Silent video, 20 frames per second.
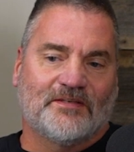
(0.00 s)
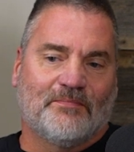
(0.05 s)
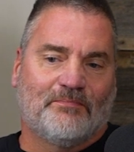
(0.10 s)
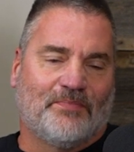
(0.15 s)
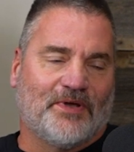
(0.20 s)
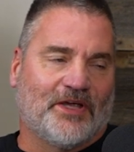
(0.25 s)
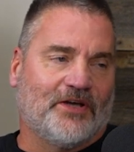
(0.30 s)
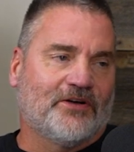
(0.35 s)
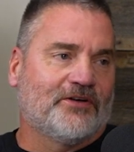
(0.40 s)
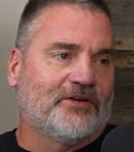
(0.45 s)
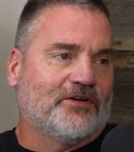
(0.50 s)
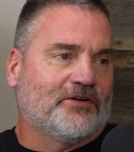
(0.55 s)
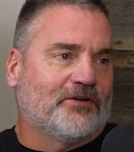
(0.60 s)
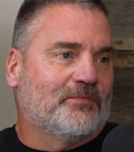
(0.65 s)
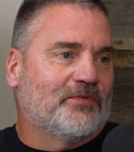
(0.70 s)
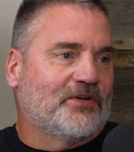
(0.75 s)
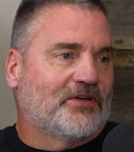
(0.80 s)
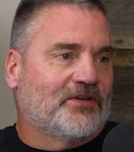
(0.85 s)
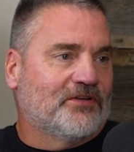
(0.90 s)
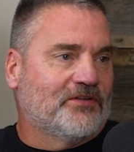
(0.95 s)
a barrier
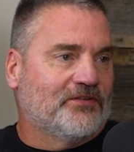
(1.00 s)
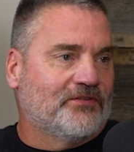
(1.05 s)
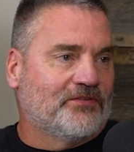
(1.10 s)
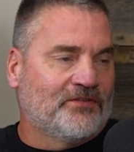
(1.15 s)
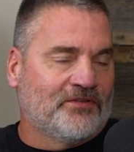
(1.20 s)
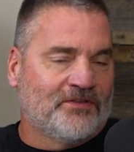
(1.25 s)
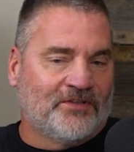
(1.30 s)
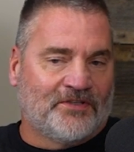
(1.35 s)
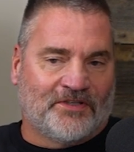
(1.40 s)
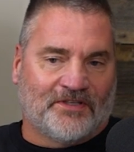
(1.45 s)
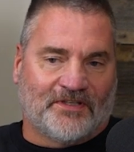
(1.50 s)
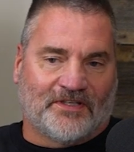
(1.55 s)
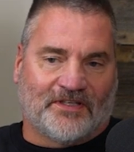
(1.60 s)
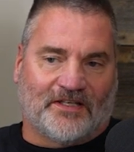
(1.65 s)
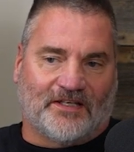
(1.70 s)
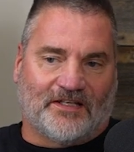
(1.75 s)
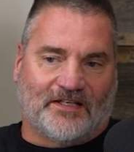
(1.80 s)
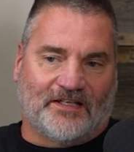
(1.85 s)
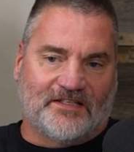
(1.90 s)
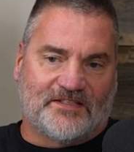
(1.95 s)
because
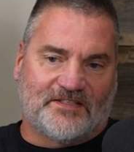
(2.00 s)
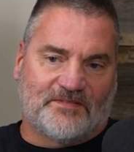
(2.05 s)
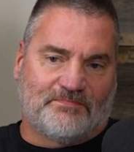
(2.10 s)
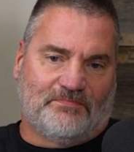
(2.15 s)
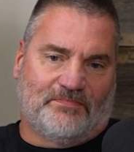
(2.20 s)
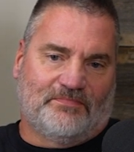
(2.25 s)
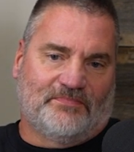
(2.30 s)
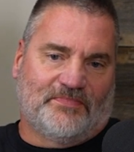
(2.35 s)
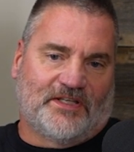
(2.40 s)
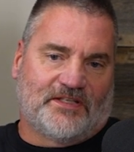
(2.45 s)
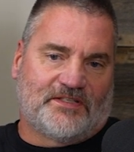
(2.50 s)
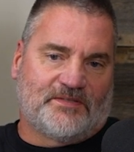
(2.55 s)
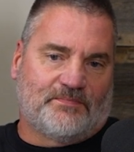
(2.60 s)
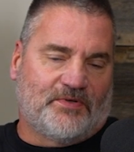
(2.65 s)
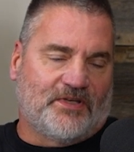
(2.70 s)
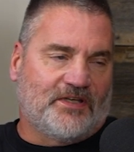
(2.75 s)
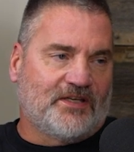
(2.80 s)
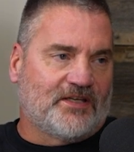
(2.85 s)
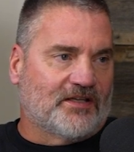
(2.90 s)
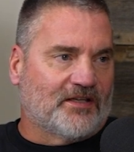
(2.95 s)
it's
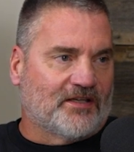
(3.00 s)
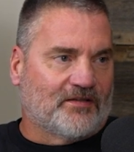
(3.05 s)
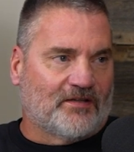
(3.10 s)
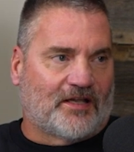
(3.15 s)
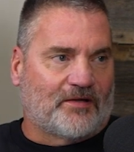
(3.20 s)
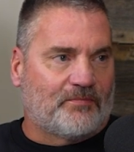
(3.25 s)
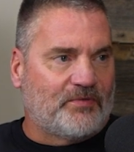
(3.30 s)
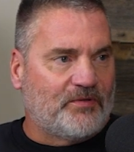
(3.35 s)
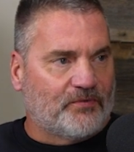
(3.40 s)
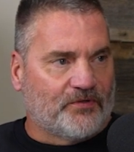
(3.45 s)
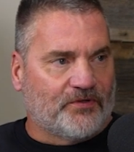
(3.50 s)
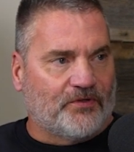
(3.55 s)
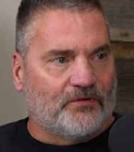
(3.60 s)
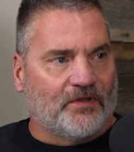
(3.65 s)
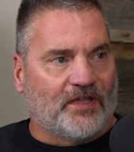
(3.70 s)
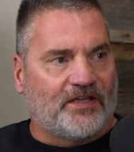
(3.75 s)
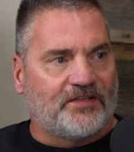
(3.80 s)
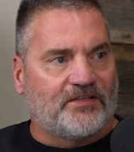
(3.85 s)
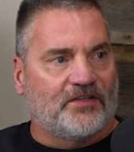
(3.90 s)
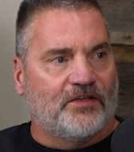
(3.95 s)
big, and a lot of people don't
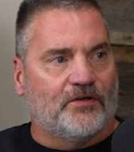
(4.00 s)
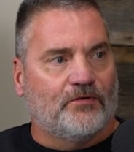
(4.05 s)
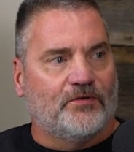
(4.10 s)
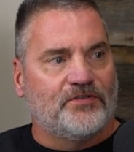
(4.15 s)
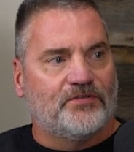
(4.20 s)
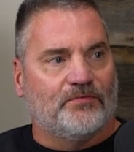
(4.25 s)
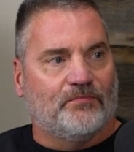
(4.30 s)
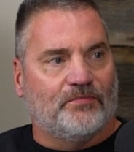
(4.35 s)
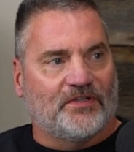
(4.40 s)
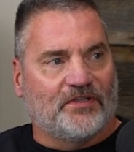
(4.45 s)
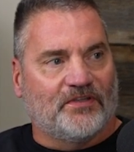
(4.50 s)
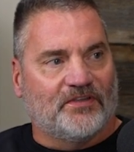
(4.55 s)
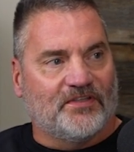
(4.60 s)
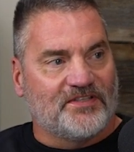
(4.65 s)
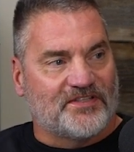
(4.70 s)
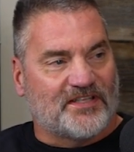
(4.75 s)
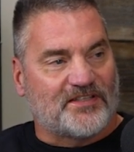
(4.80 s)
like to go into big things.